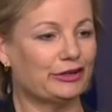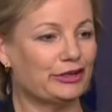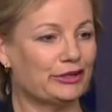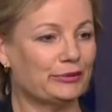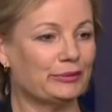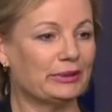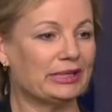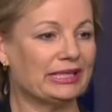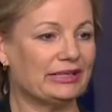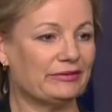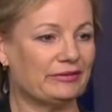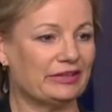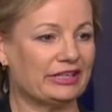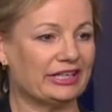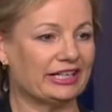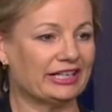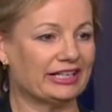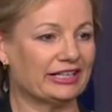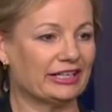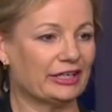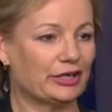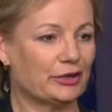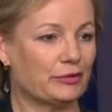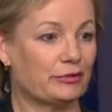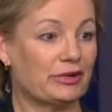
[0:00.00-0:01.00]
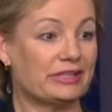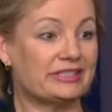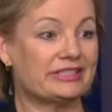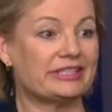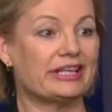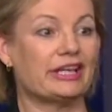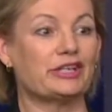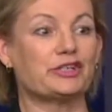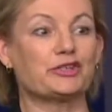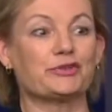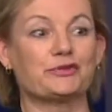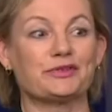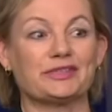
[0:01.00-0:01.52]
you will live in a
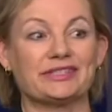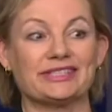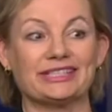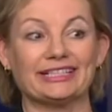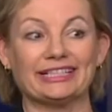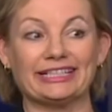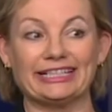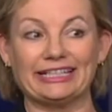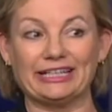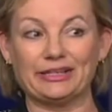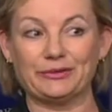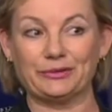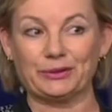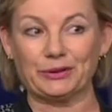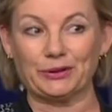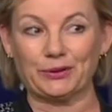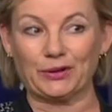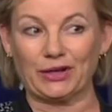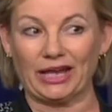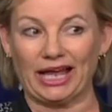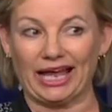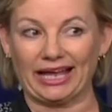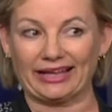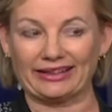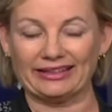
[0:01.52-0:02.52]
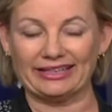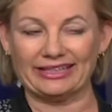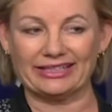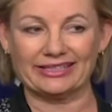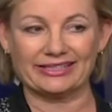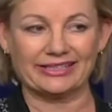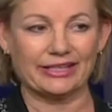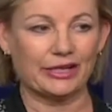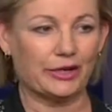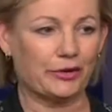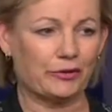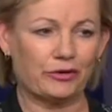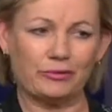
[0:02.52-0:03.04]
residential facility and it will look like
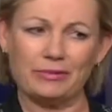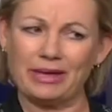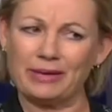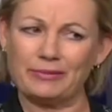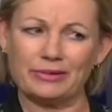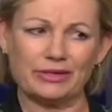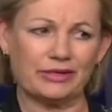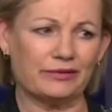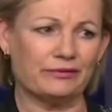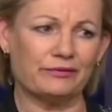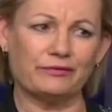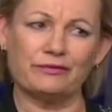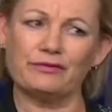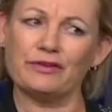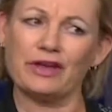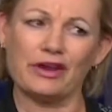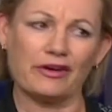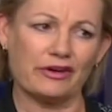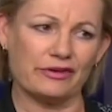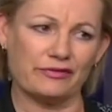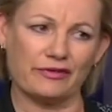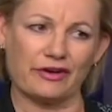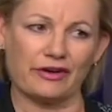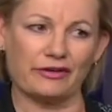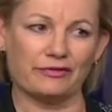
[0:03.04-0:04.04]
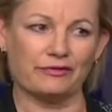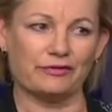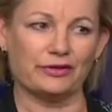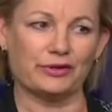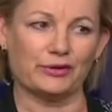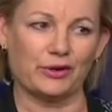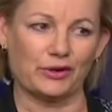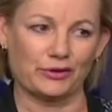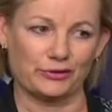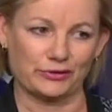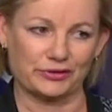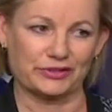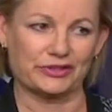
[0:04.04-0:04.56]
this. Remember, very, very
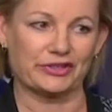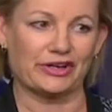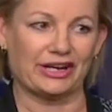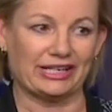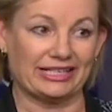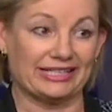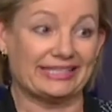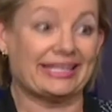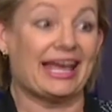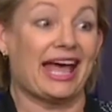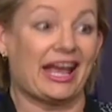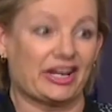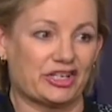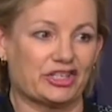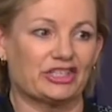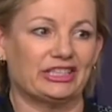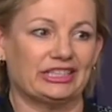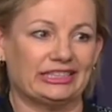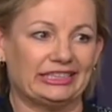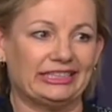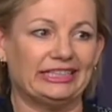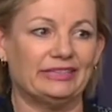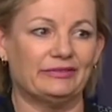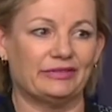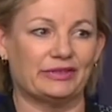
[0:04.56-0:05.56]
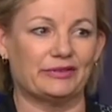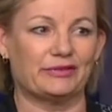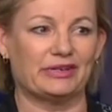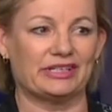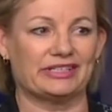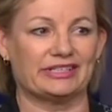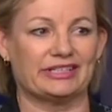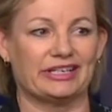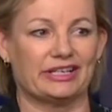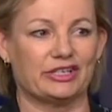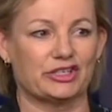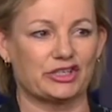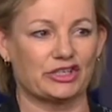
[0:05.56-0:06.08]
few older Australians actually live in
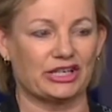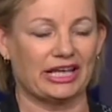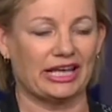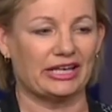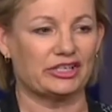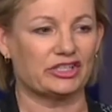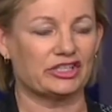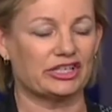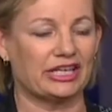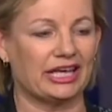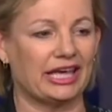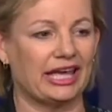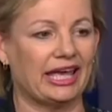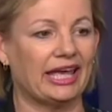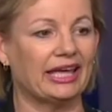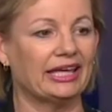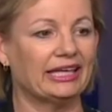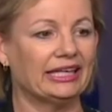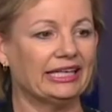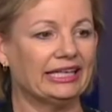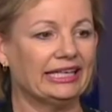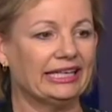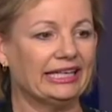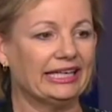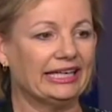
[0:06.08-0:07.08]
residential aged care.